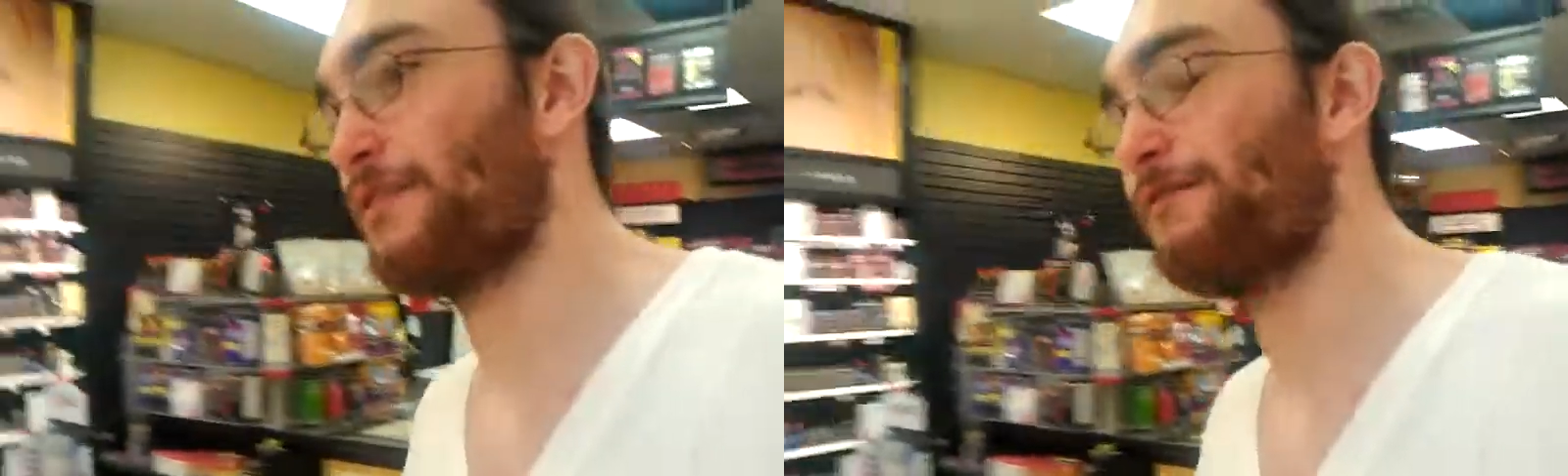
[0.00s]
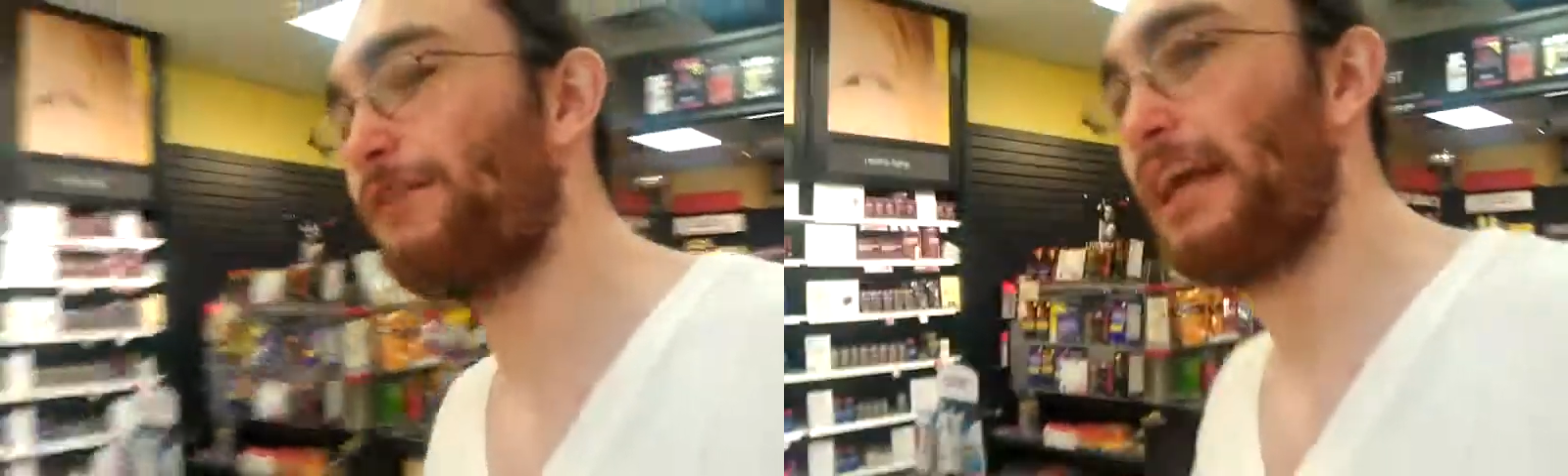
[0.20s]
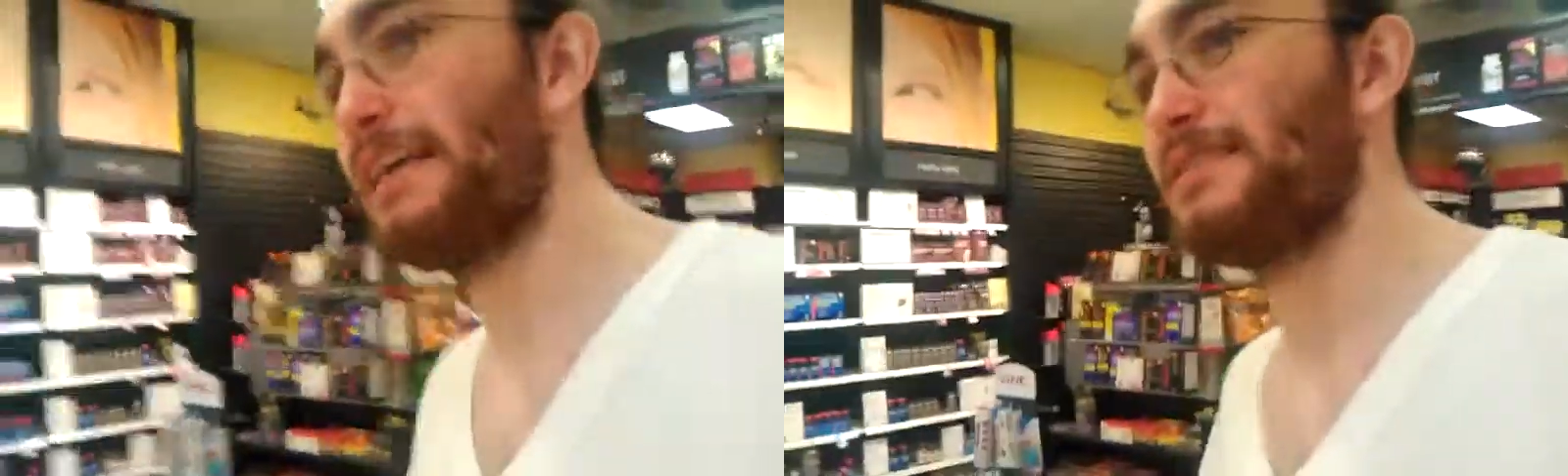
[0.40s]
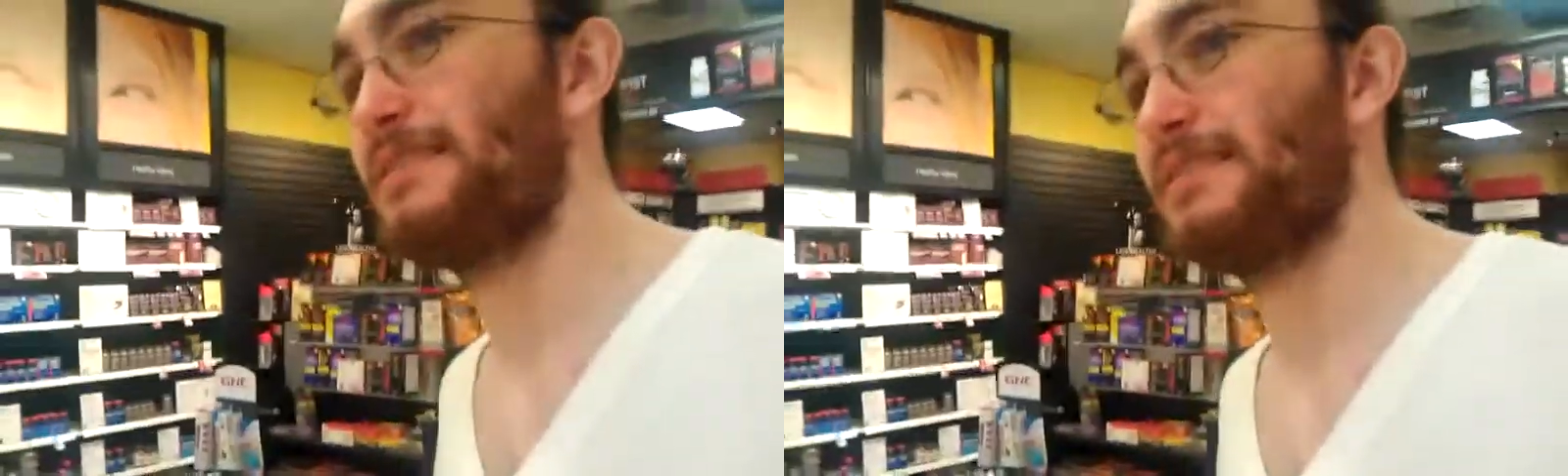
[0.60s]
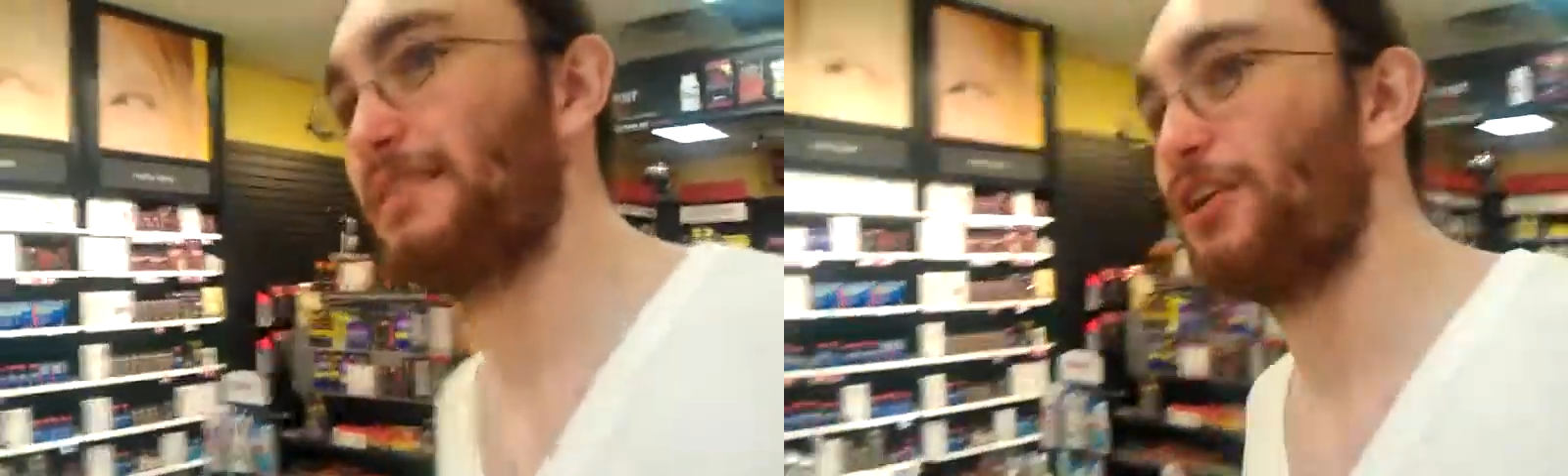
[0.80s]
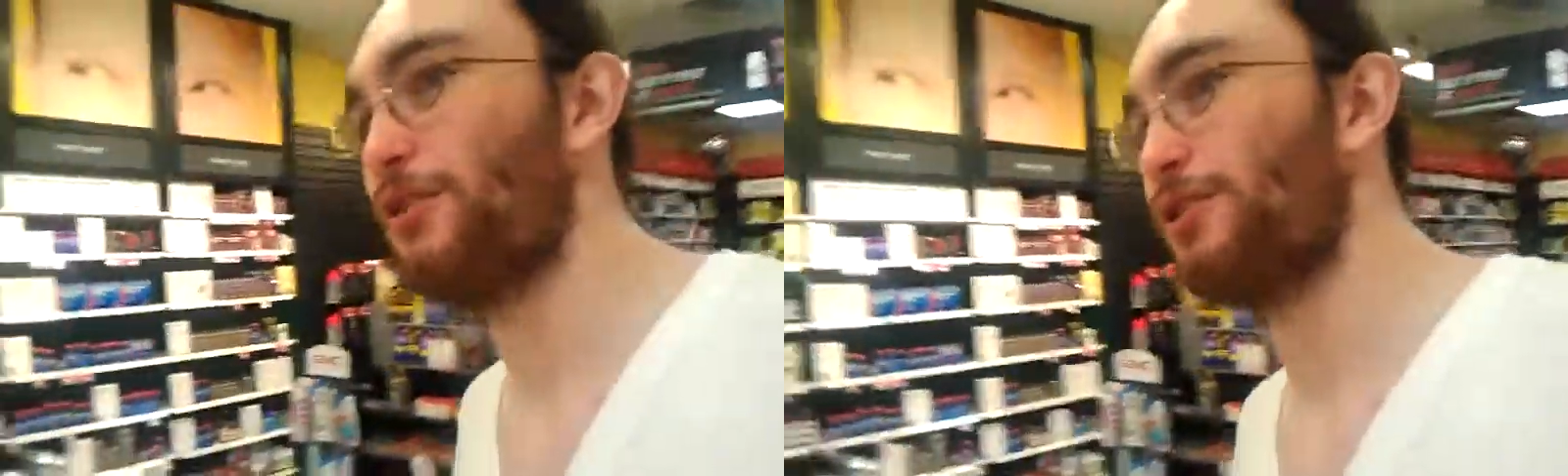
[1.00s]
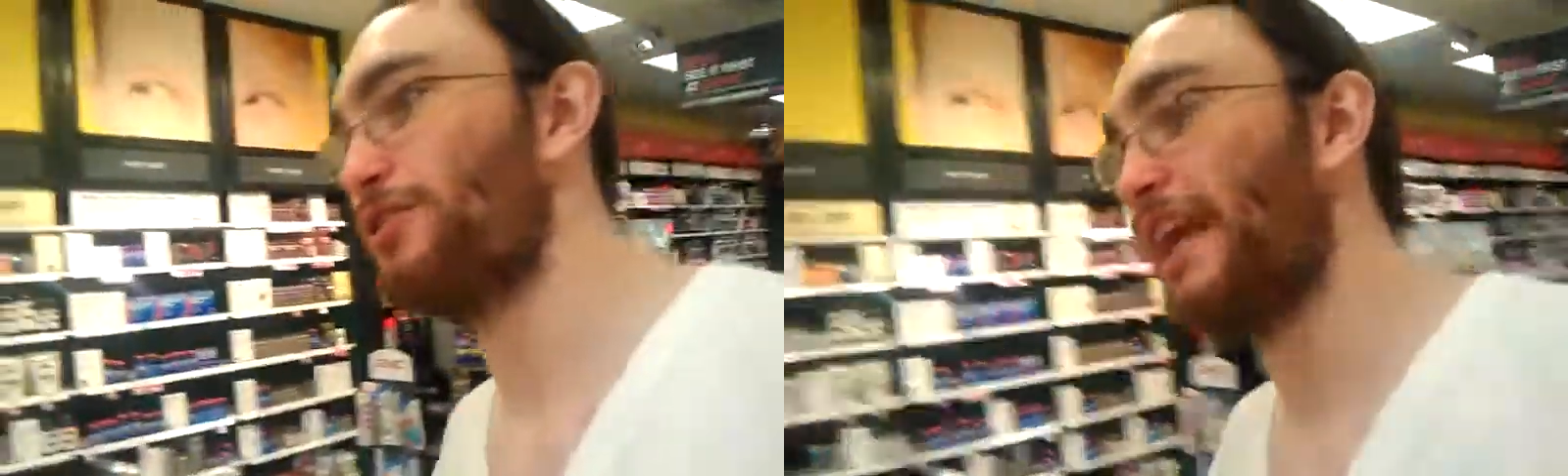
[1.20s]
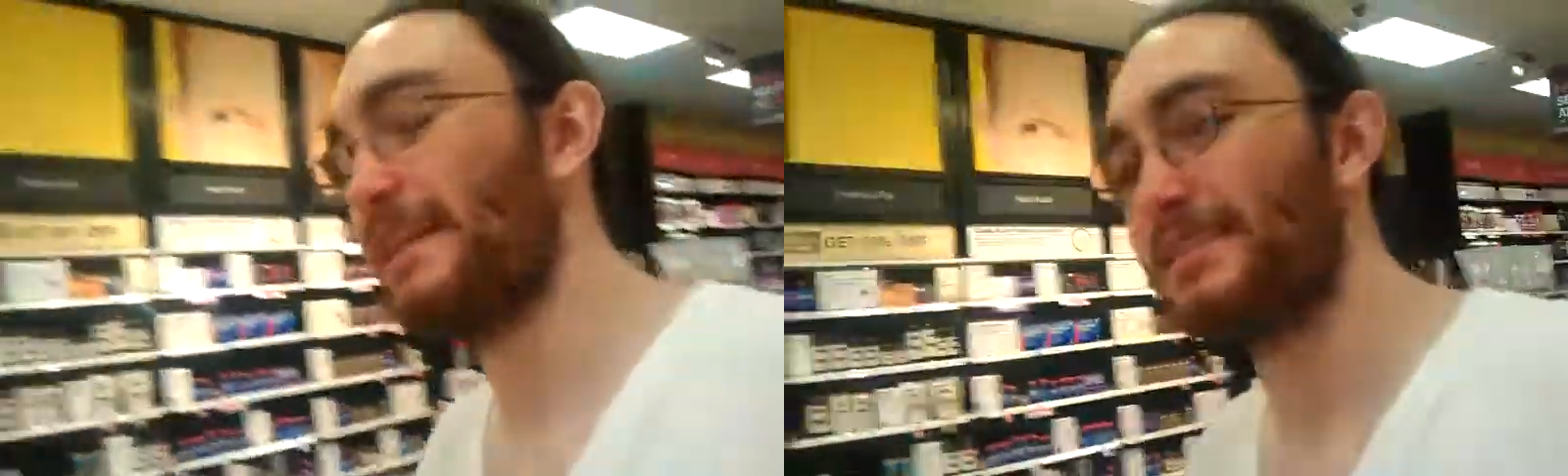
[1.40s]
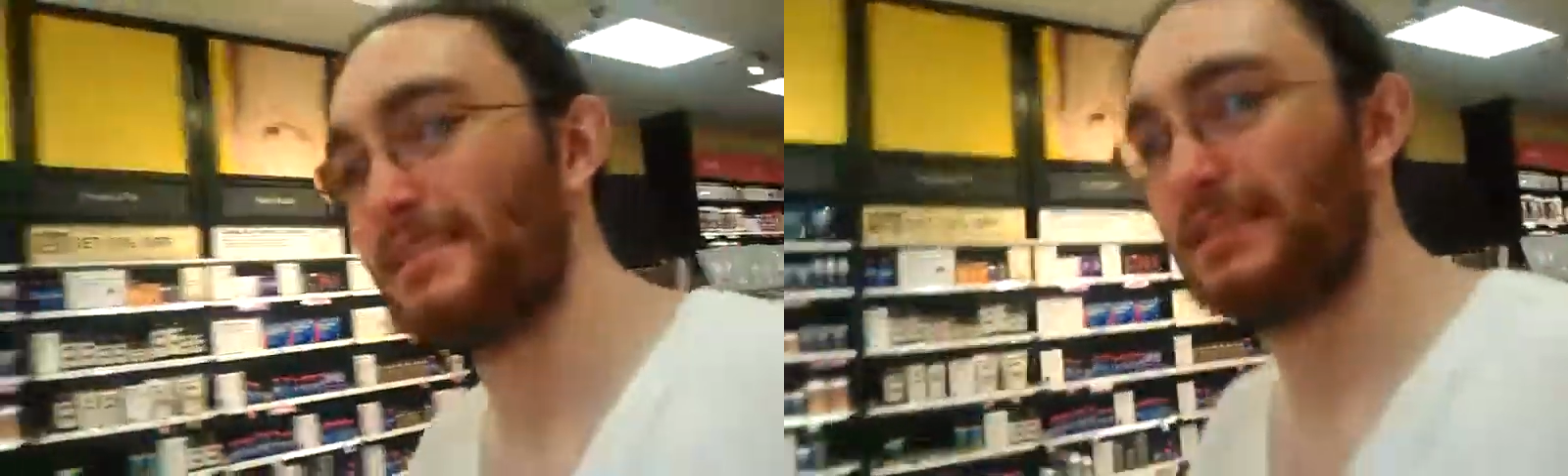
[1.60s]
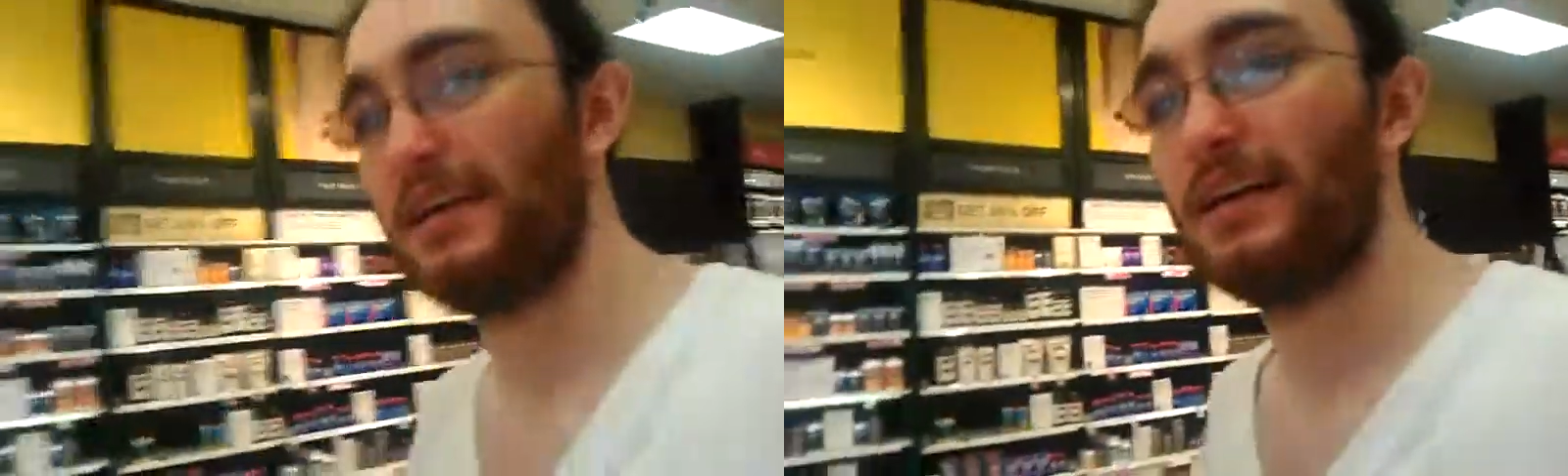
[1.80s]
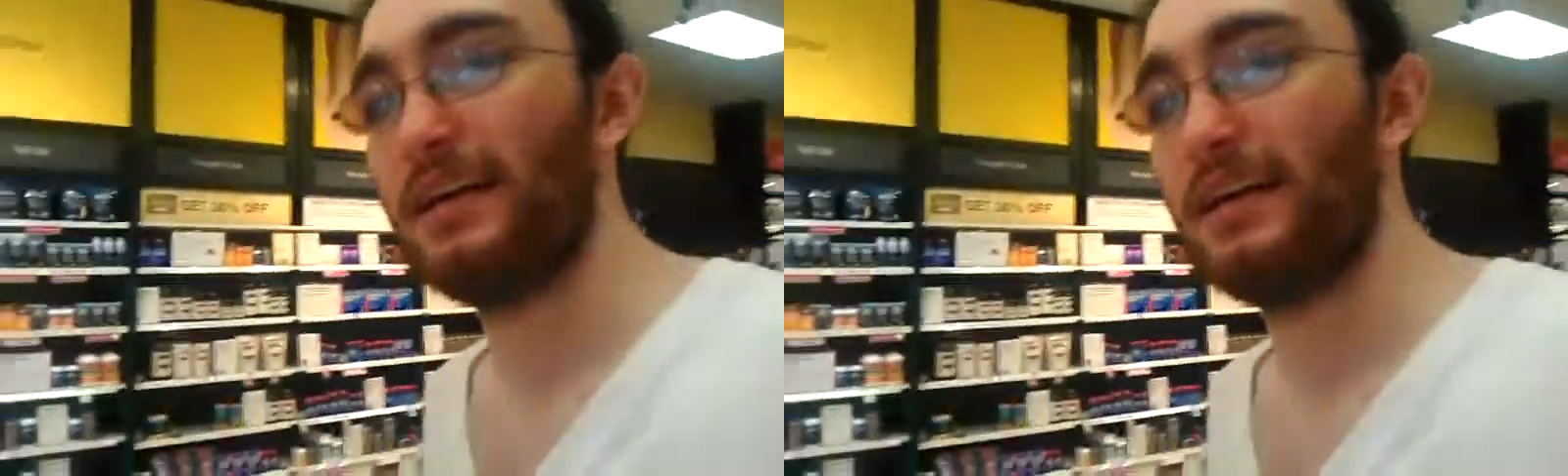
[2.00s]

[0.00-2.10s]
face, you can't see,